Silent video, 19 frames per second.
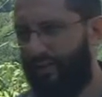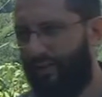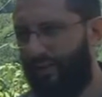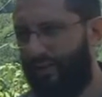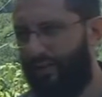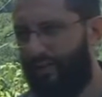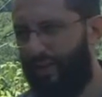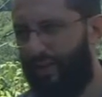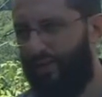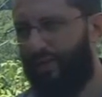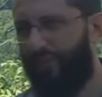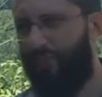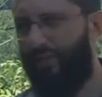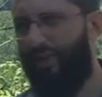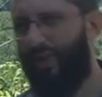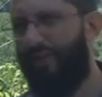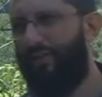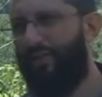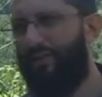when you see
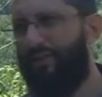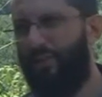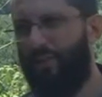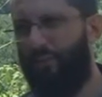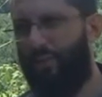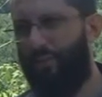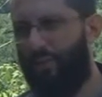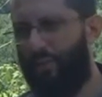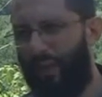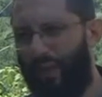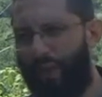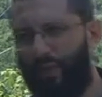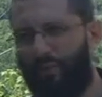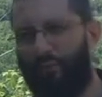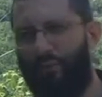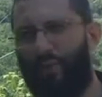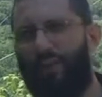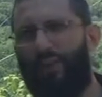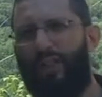somebody that's just a
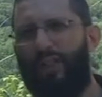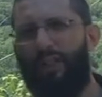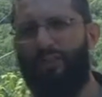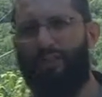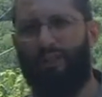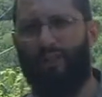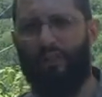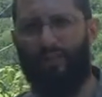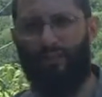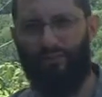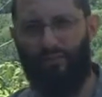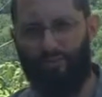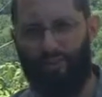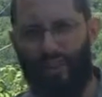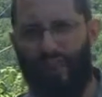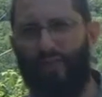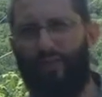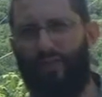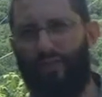perpetual life of
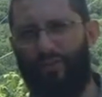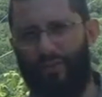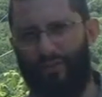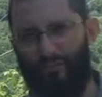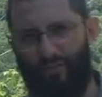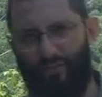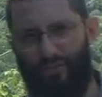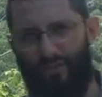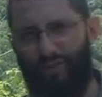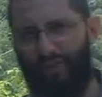failure,